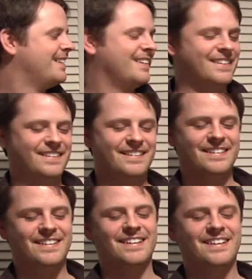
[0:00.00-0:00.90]

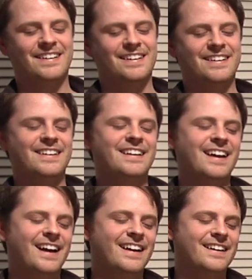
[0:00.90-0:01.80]

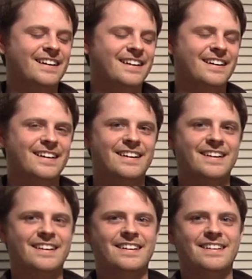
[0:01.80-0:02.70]

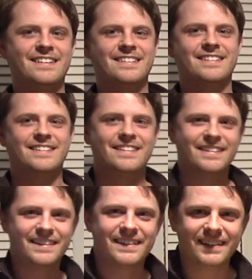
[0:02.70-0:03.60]

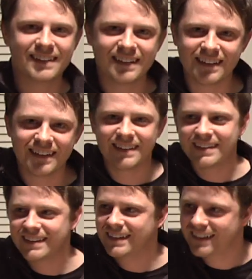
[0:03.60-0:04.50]

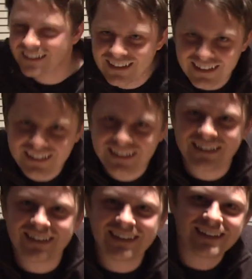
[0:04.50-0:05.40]

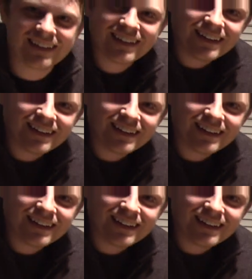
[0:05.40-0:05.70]
This person isn't speaking.